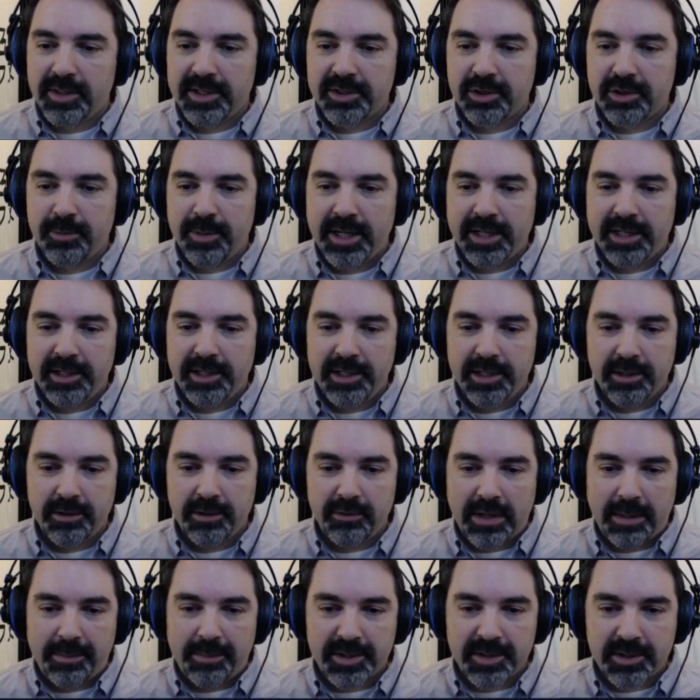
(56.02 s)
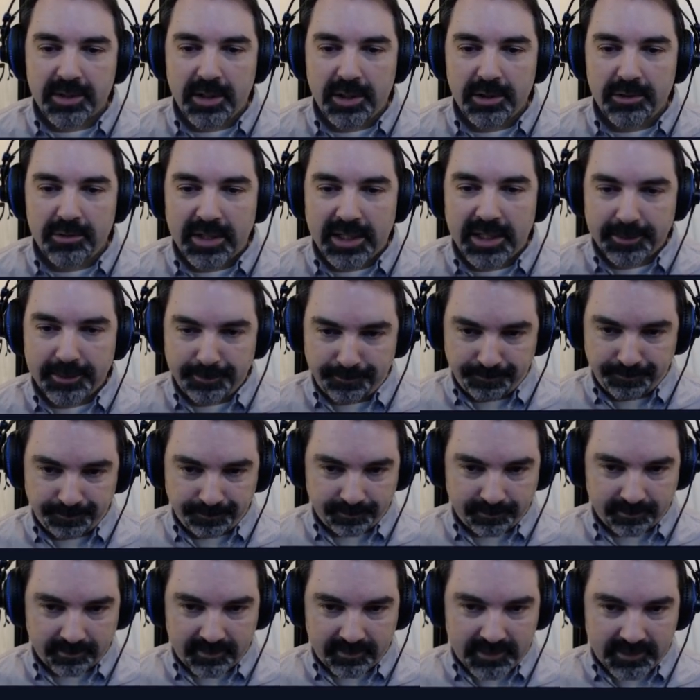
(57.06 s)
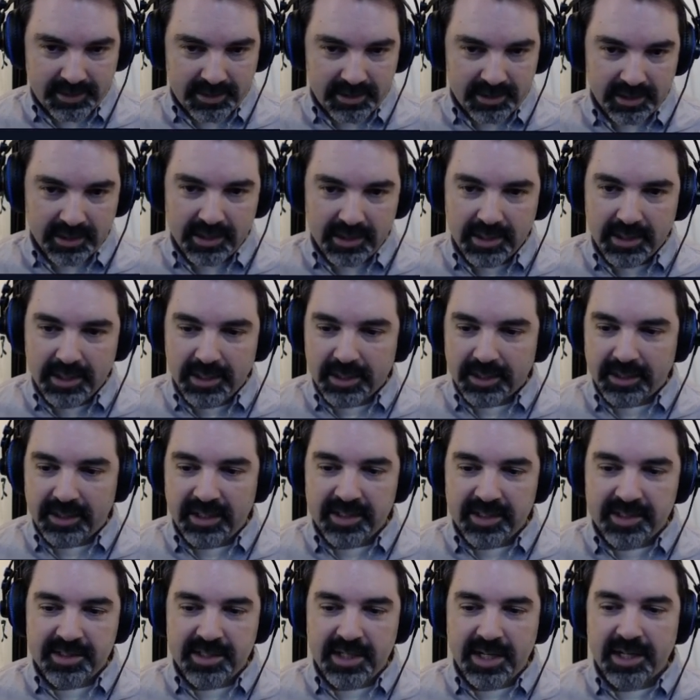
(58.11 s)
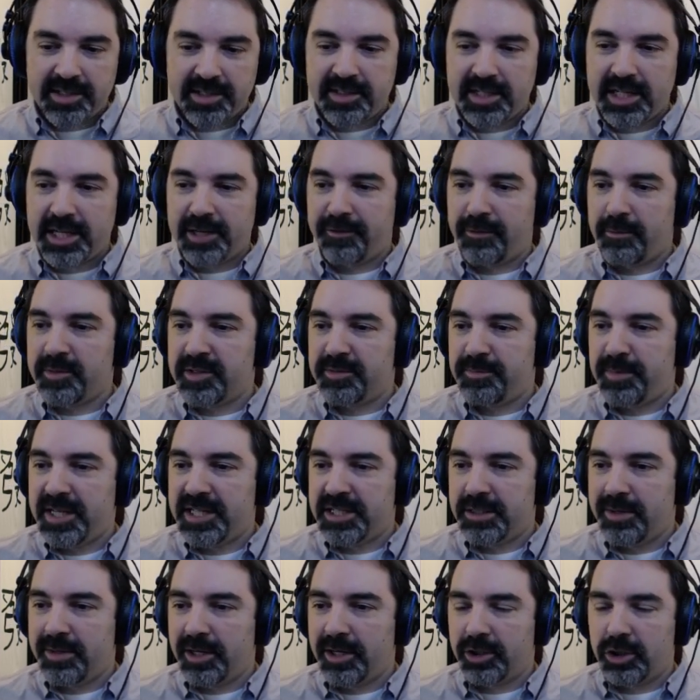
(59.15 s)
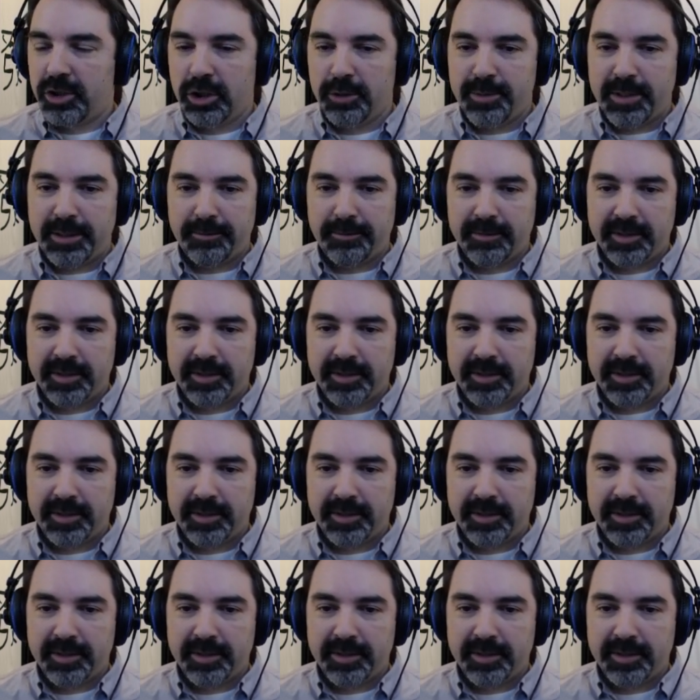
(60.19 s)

let's go back in here and grab this contract. Get science data from space around Kerbal.